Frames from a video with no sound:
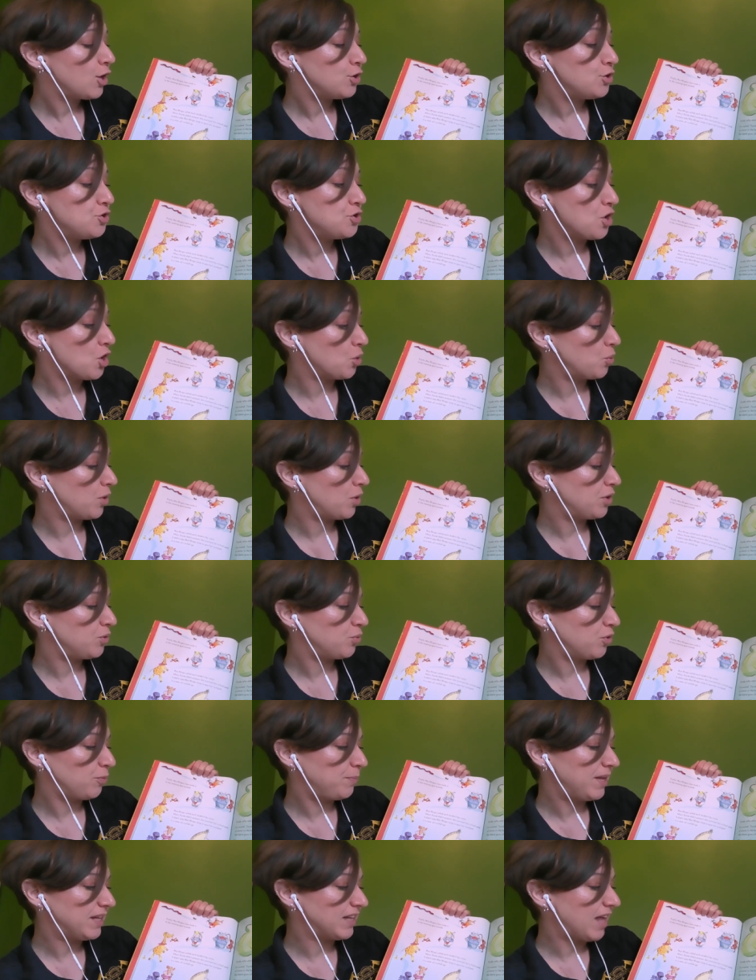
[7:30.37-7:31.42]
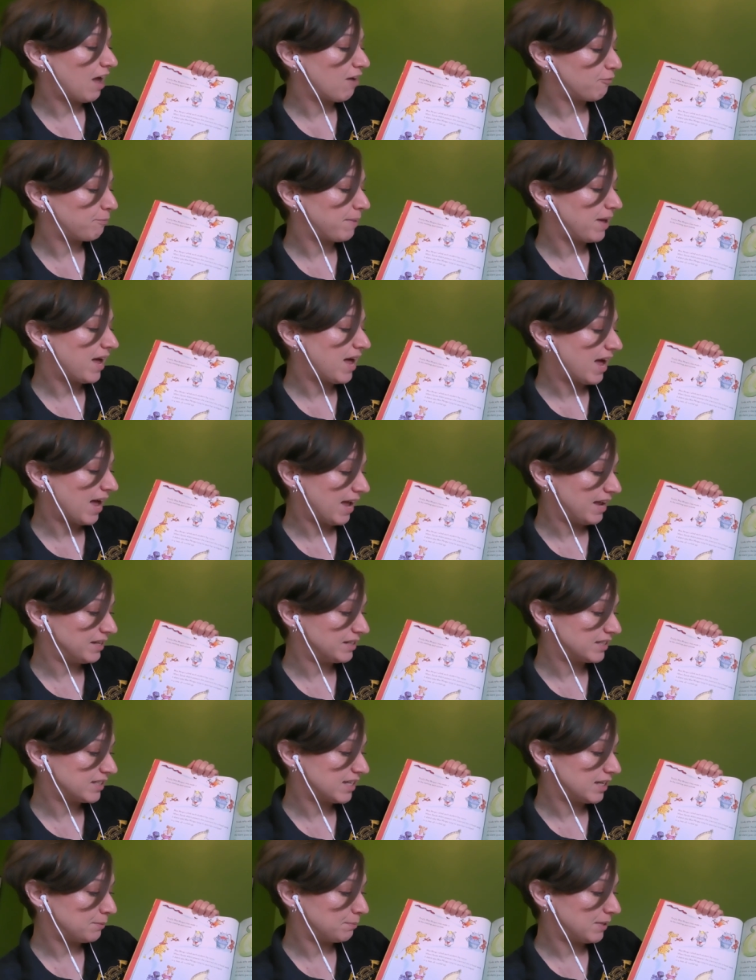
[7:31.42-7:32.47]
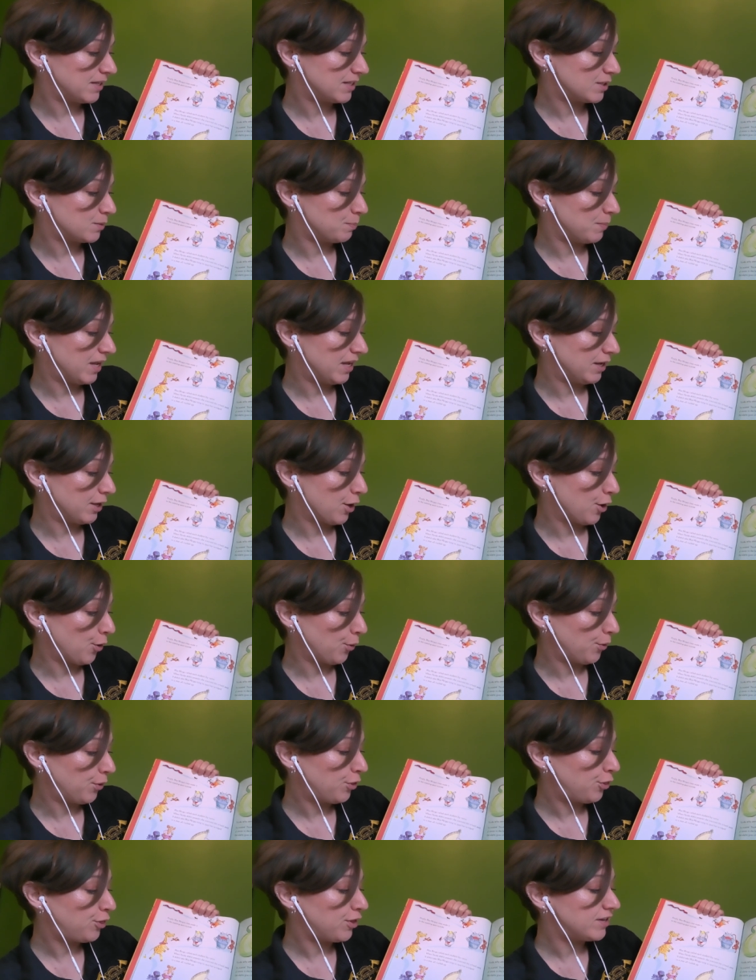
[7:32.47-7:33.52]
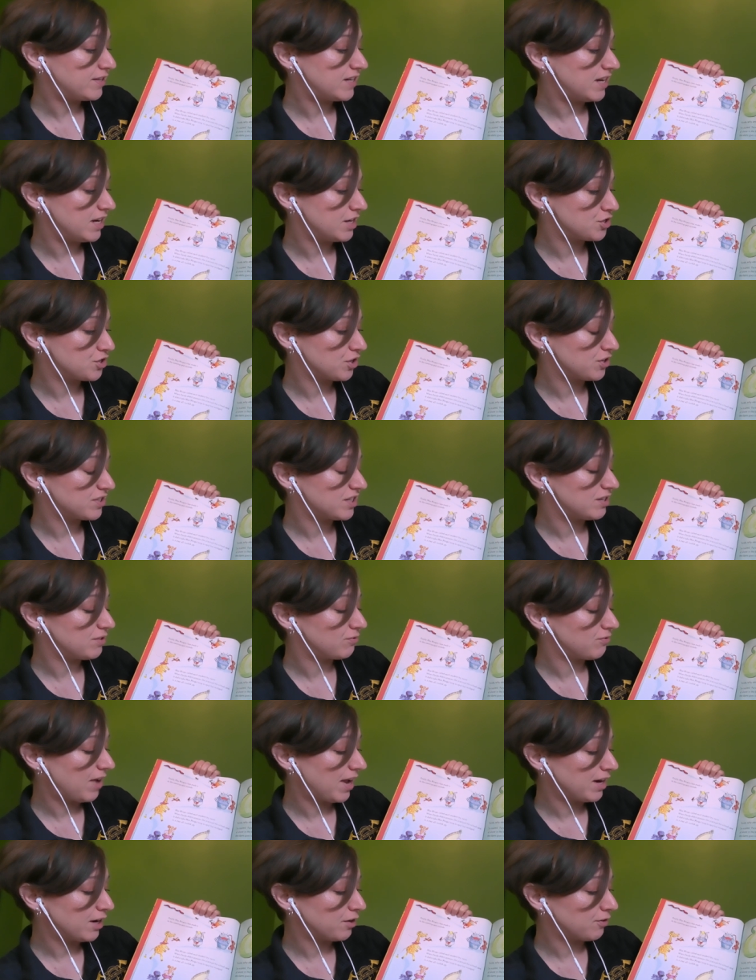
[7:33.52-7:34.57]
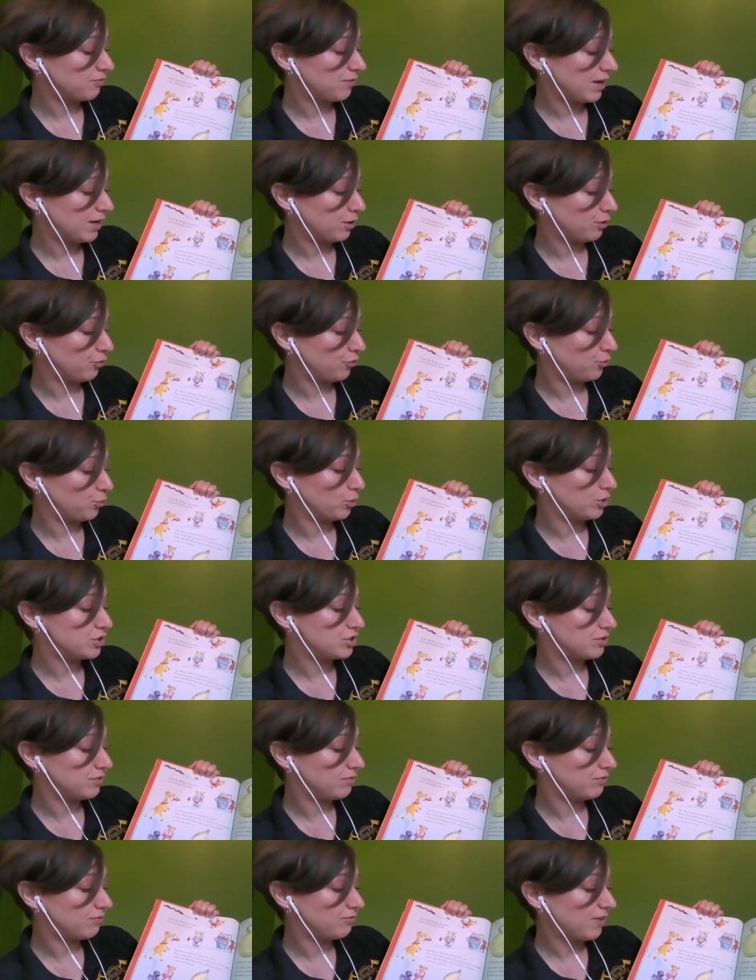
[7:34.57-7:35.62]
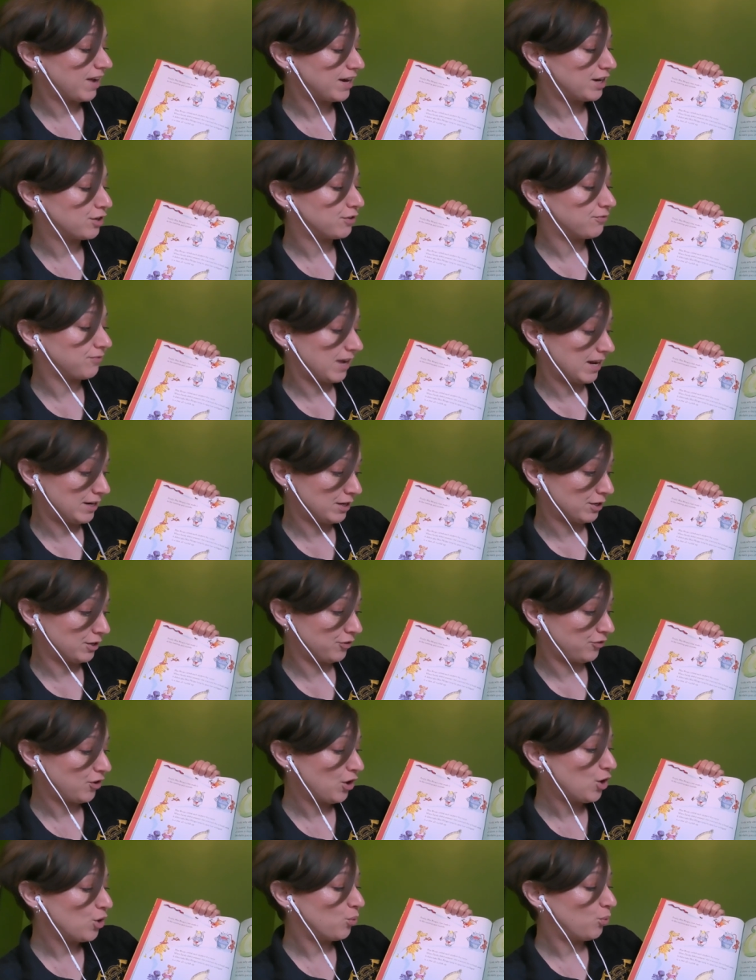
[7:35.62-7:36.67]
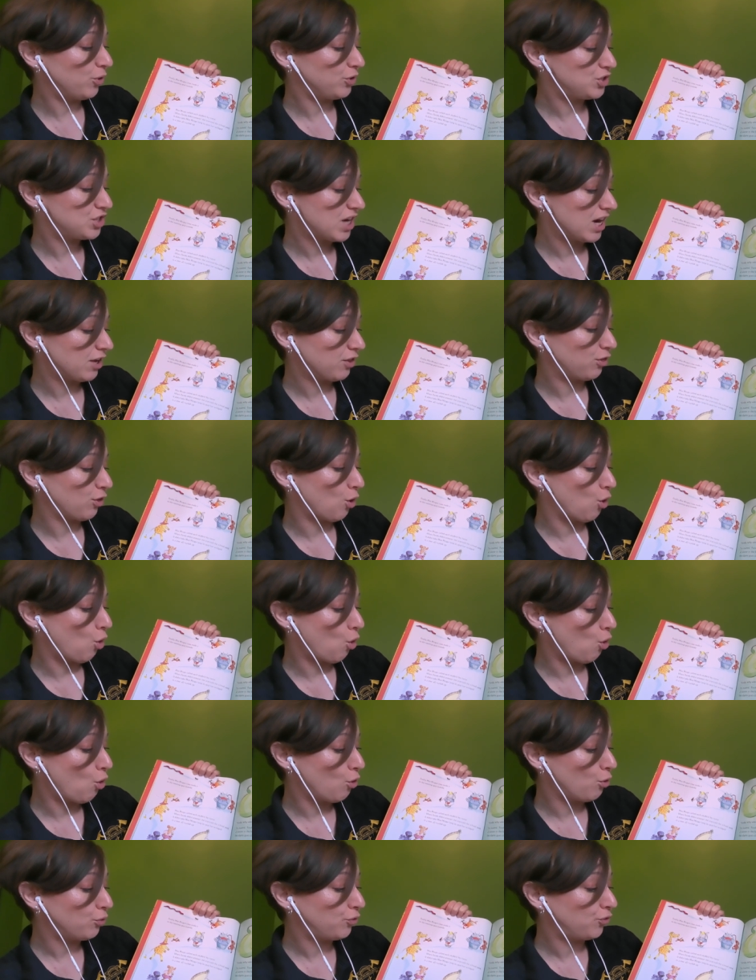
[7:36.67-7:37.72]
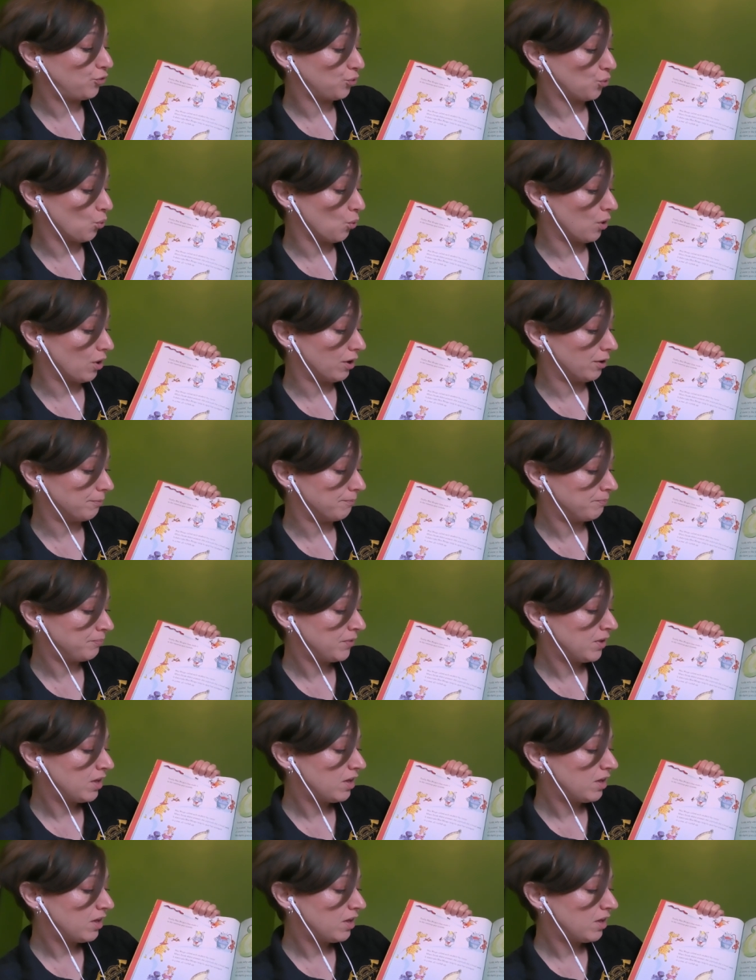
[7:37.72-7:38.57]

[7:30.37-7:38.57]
No one will be left behind, said Miss Mingo. The teachers and firefighters would firefighters will check the whole school.